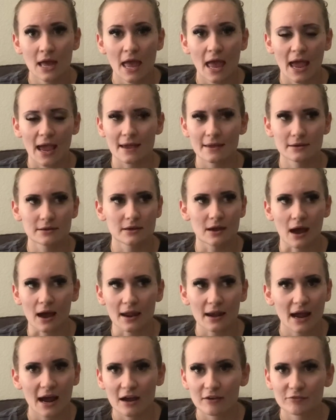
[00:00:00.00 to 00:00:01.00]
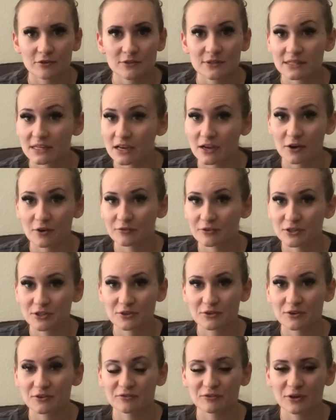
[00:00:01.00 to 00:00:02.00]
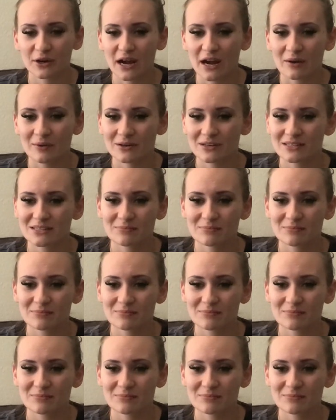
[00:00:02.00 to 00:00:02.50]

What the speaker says: and not have you stay over 2 to 4 hours,